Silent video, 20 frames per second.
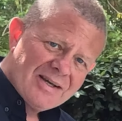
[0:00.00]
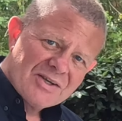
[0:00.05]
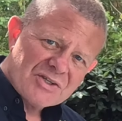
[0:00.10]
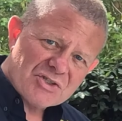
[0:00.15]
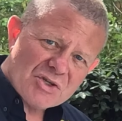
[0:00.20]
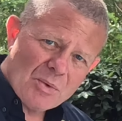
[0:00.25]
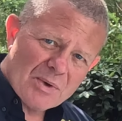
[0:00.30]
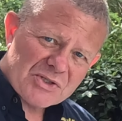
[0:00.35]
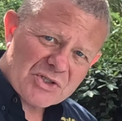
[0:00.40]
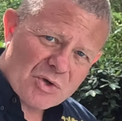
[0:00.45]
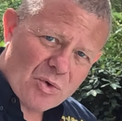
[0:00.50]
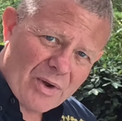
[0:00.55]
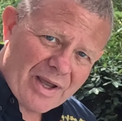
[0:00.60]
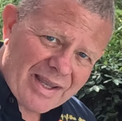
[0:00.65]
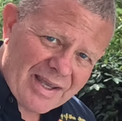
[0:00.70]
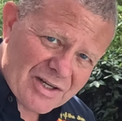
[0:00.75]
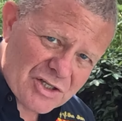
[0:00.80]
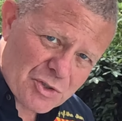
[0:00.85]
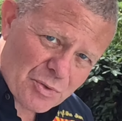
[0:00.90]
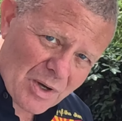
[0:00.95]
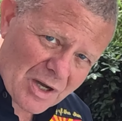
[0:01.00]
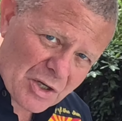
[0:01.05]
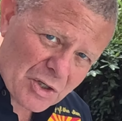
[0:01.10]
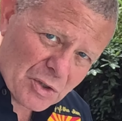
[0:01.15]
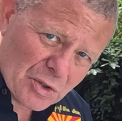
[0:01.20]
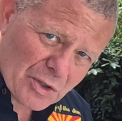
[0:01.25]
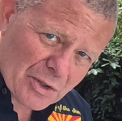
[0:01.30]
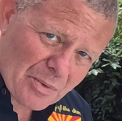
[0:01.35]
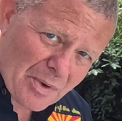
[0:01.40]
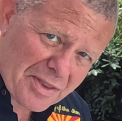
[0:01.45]
so it's going into a
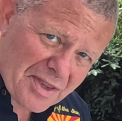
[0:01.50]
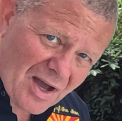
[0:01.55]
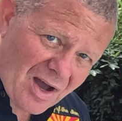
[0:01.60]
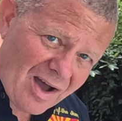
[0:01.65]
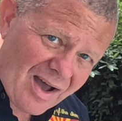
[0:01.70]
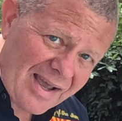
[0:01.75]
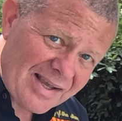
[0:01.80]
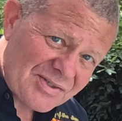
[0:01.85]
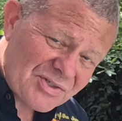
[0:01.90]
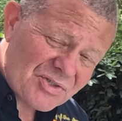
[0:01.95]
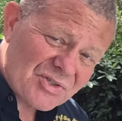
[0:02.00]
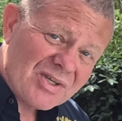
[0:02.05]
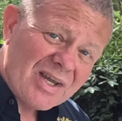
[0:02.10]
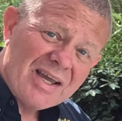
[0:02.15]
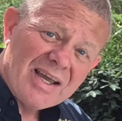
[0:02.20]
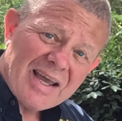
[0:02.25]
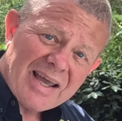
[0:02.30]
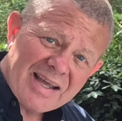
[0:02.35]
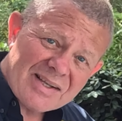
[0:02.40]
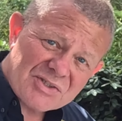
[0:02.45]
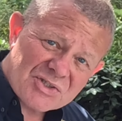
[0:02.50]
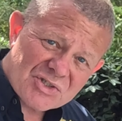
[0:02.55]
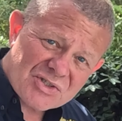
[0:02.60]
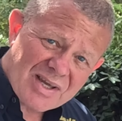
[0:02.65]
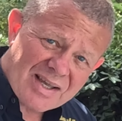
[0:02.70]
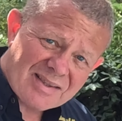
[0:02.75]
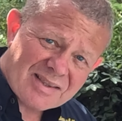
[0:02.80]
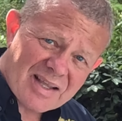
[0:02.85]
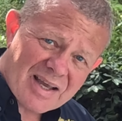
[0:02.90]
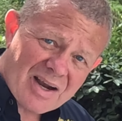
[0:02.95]
cooler with ice and
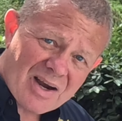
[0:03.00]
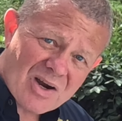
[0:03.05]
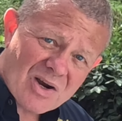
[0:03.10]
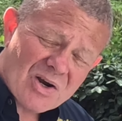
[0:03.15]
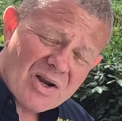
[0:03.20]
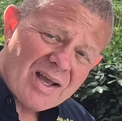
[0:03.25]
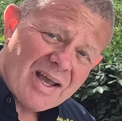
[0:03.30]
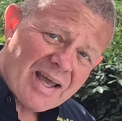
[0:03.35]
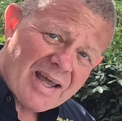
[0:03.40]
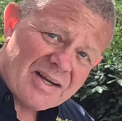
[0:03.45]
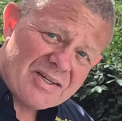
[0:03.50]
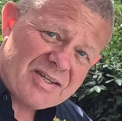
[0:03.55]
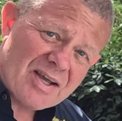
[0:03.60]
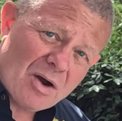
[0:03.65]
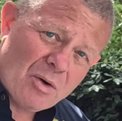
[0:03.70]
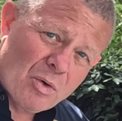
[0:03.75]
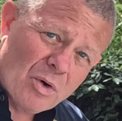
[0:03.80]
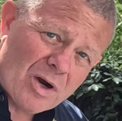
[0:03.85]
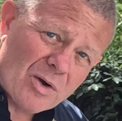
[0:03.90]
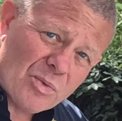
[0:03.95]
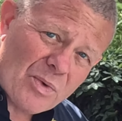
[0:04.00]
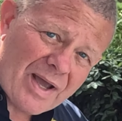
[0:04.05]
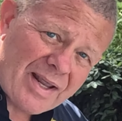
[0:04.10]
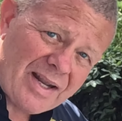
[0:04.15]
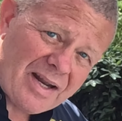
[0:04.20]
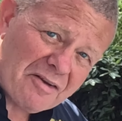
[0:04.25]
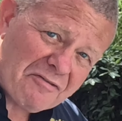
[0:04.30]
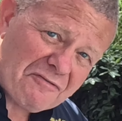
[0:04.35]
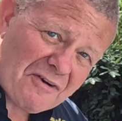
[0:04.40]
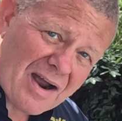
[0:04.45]
sit there until we're
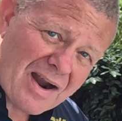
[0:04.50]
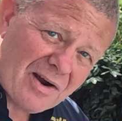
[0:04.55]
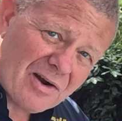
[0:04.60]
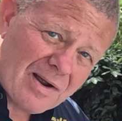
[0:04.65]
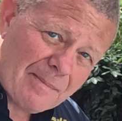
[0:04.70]
ready to fire